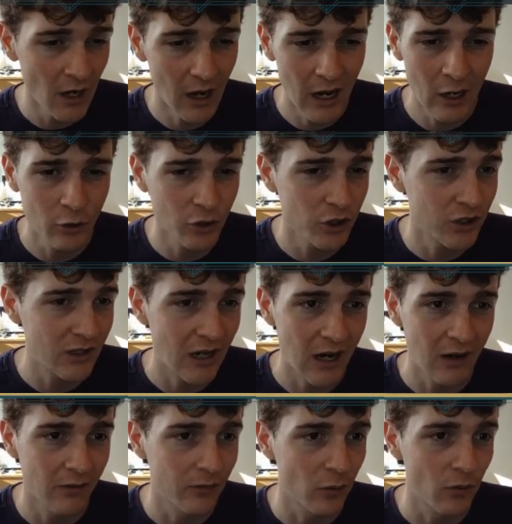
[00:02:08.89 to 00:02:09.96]
I was just
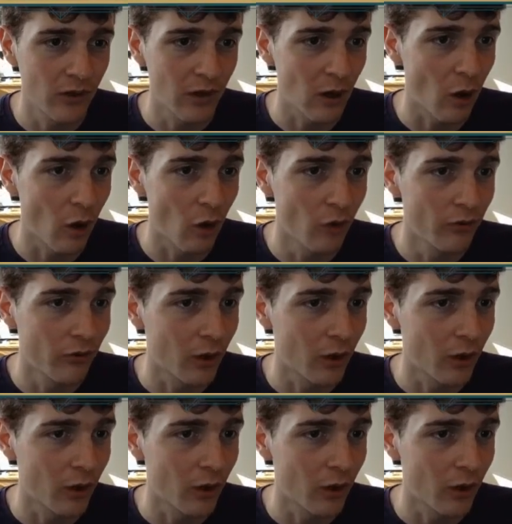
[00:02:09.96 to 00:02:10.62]
tired of using all of our